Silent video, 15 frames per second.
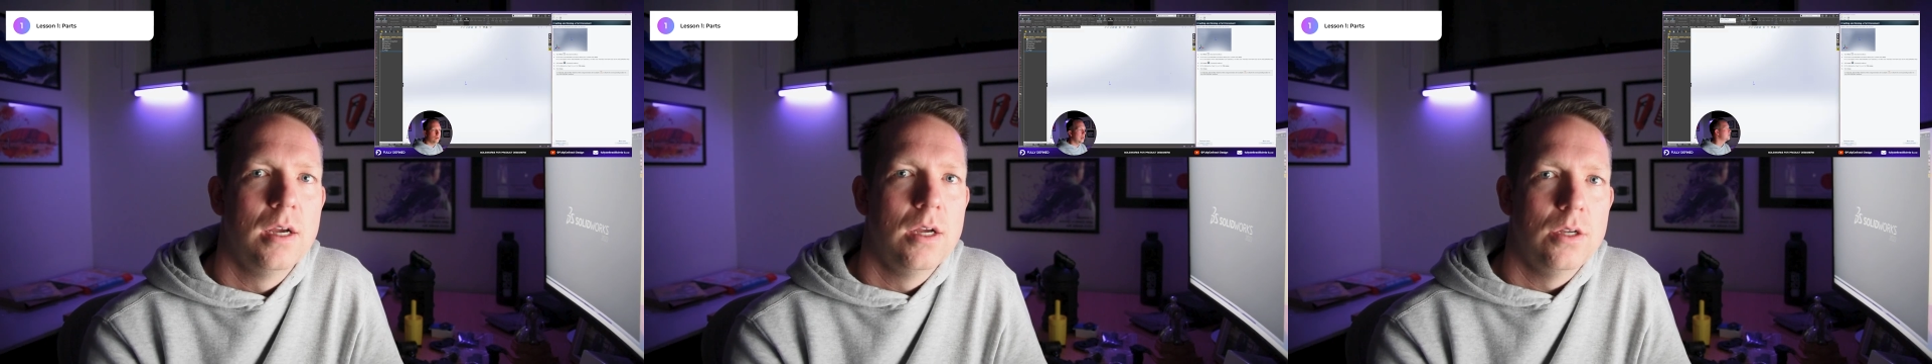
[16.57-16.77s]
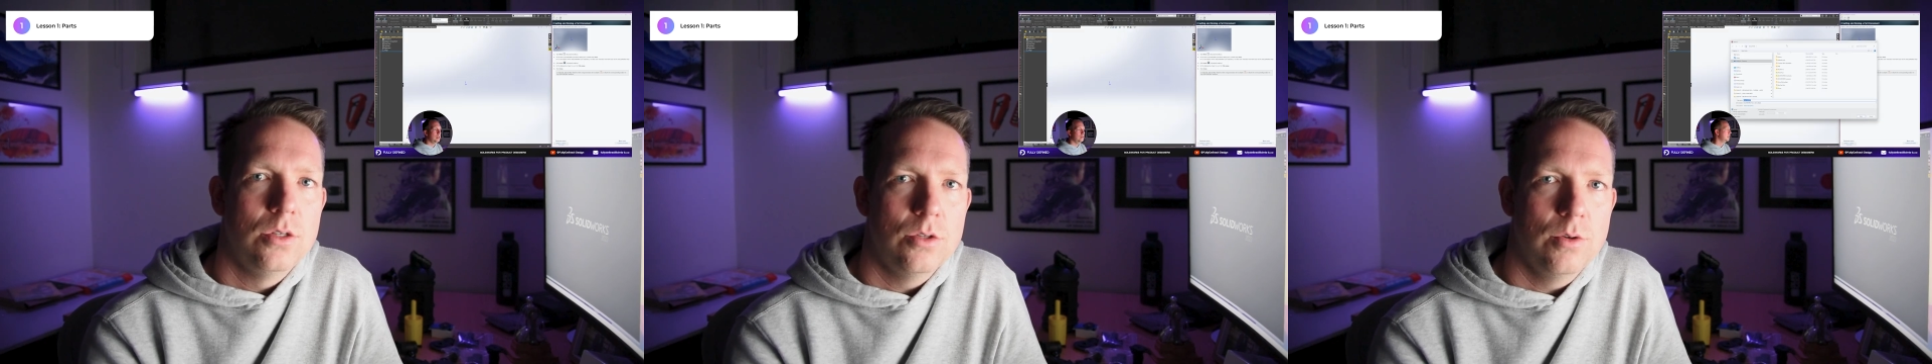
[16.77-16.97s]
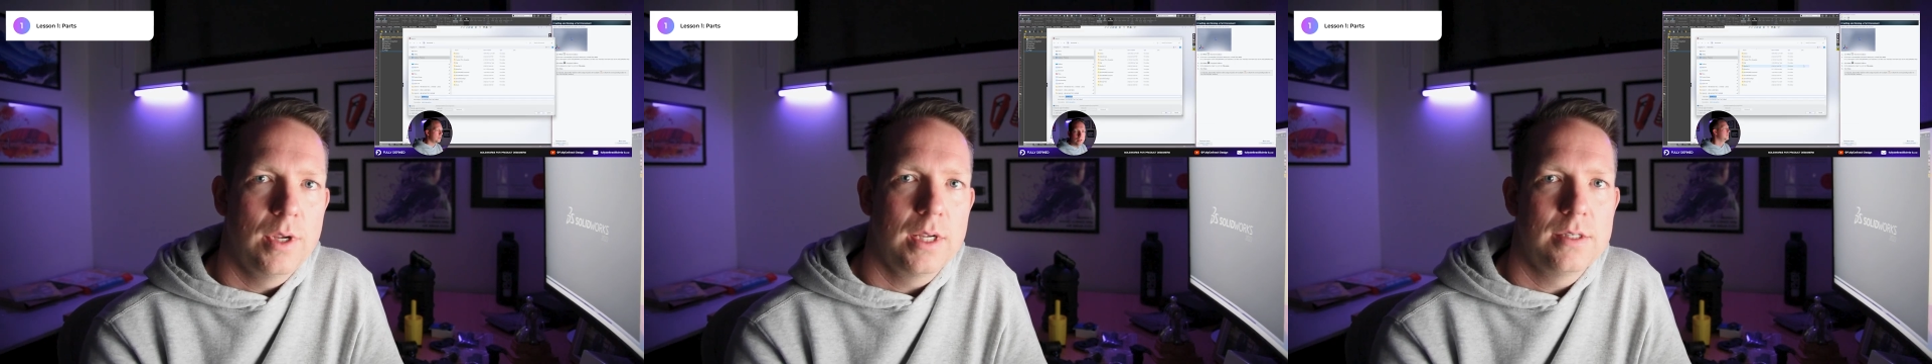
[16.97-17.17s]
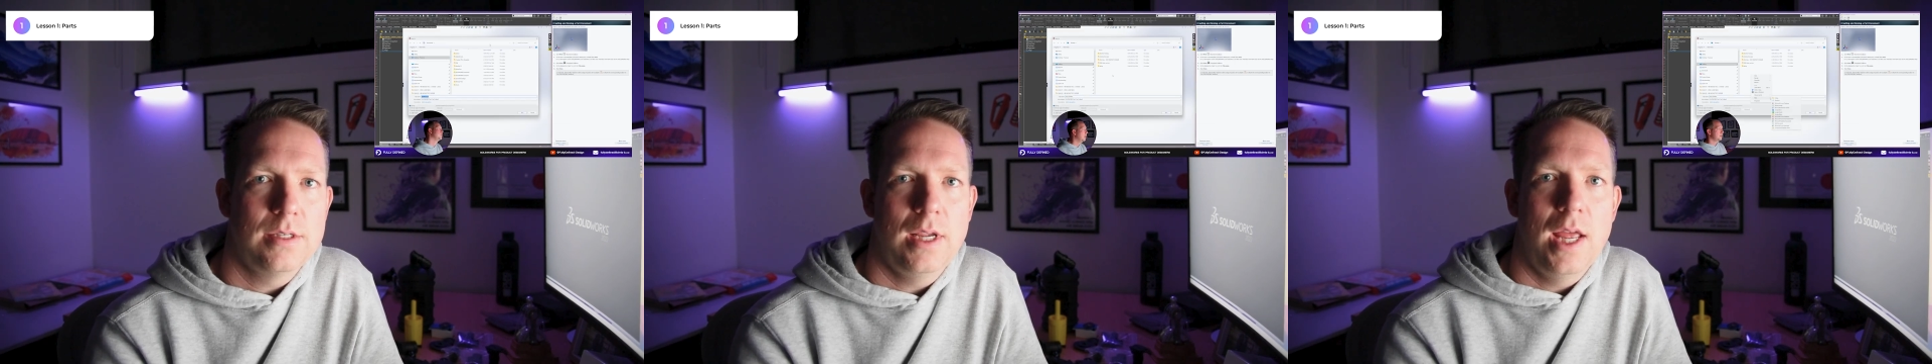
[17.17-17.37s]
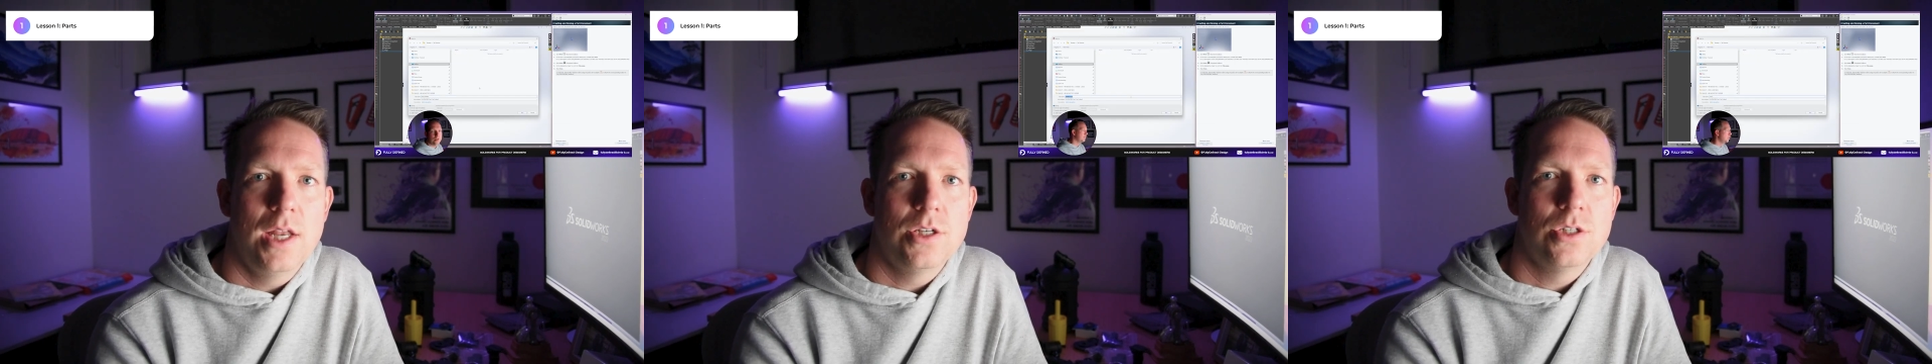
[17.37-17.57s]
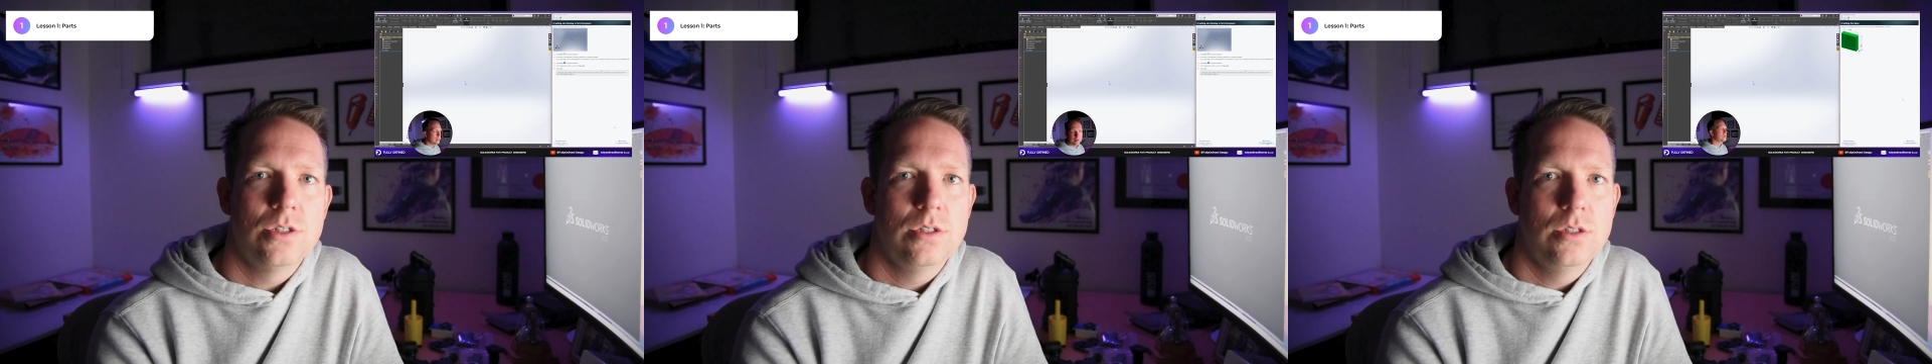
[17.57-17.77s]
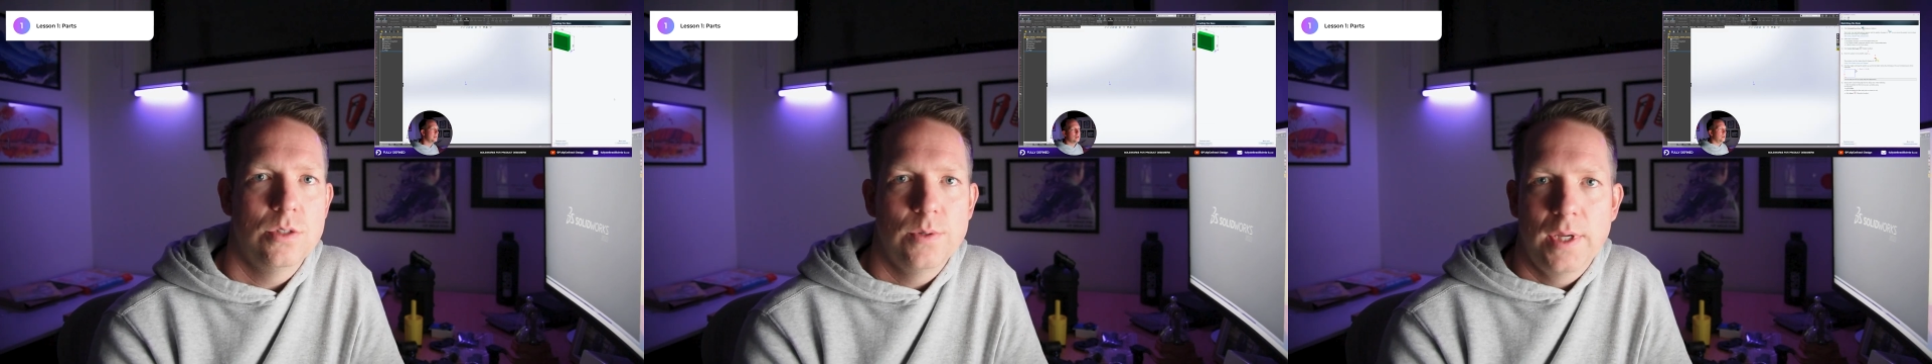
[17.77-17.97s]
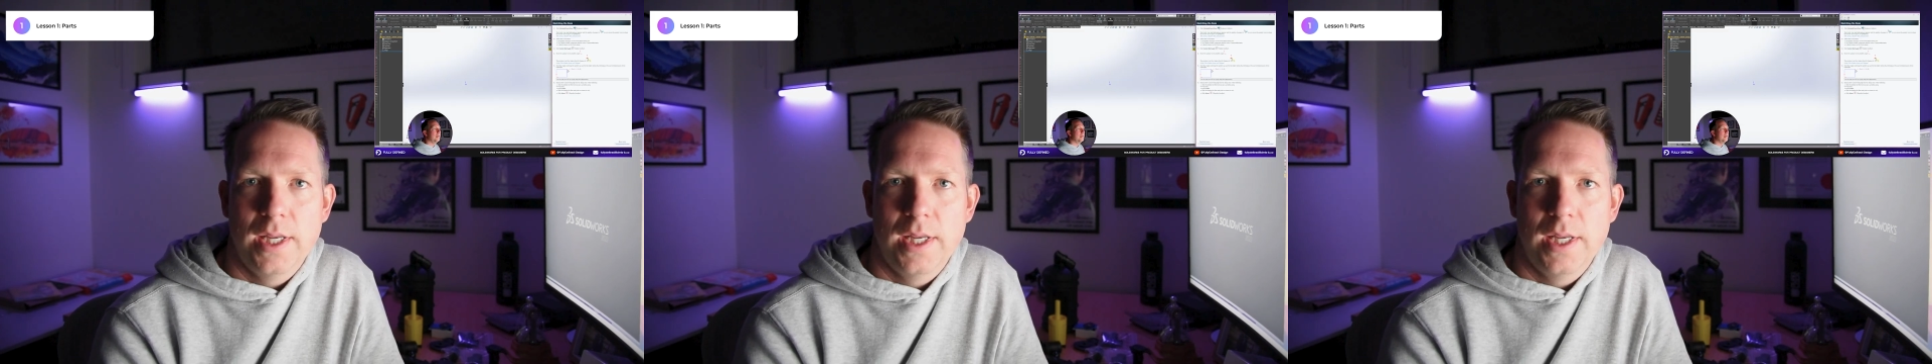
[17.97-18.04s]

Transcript: doing a sketch, doing an